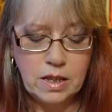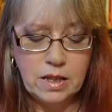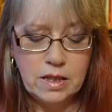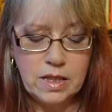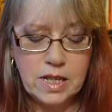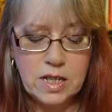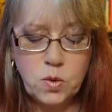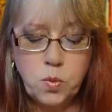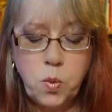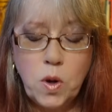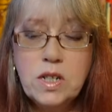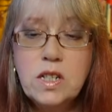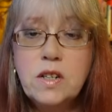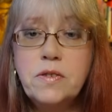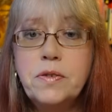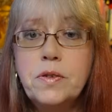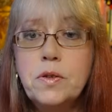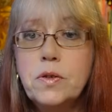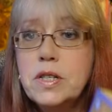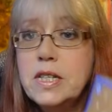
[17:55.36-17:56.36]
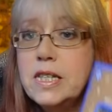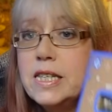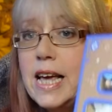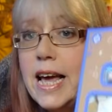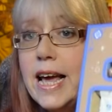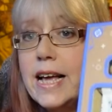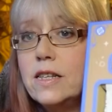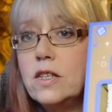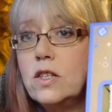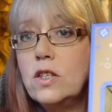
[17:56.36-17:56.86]
this wonderful
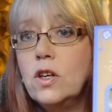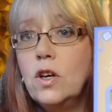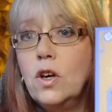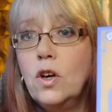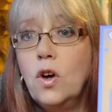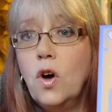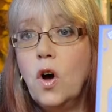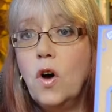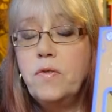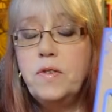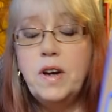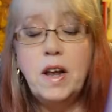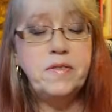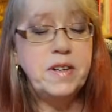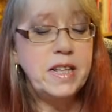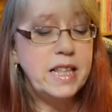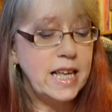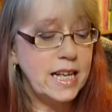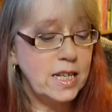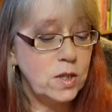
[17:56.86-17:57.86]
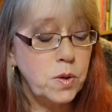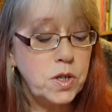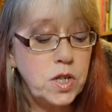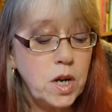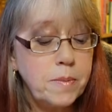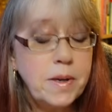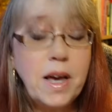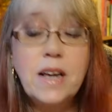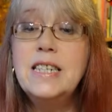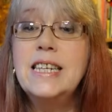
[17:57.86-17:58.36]
set of lovely things, which
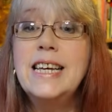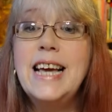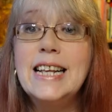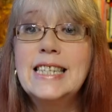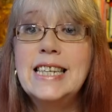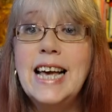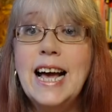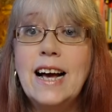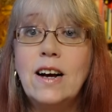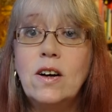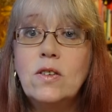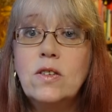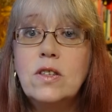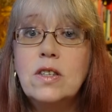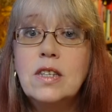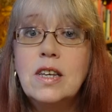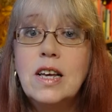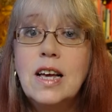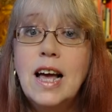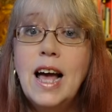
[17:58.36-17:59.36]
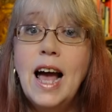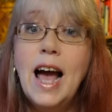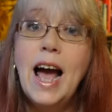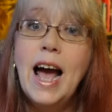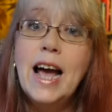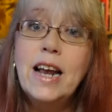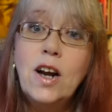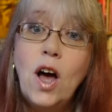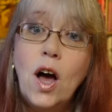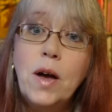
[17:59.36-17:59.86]
I'm going to get out
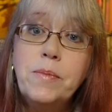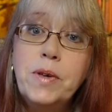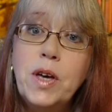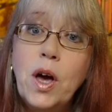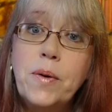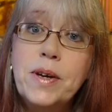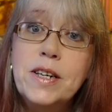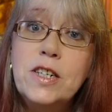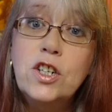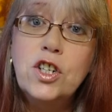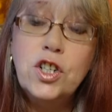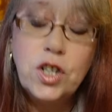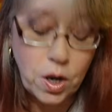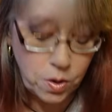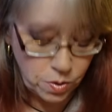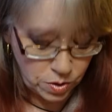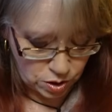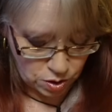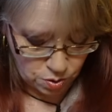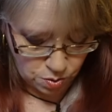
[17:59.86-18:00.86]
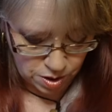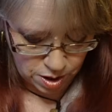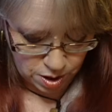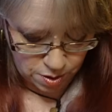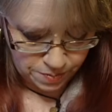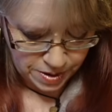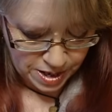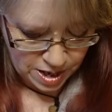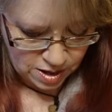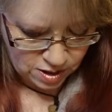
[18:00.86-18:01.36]
and I'm going to show to
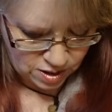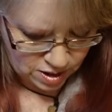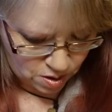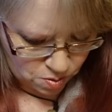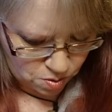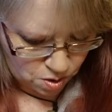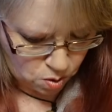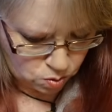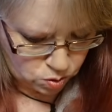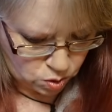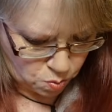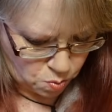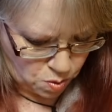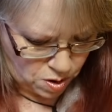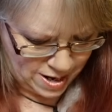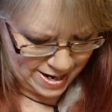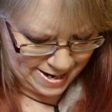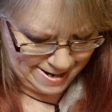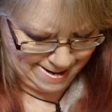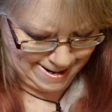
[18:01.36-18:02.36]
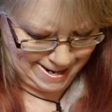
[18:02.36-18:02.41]
you. So hold on while I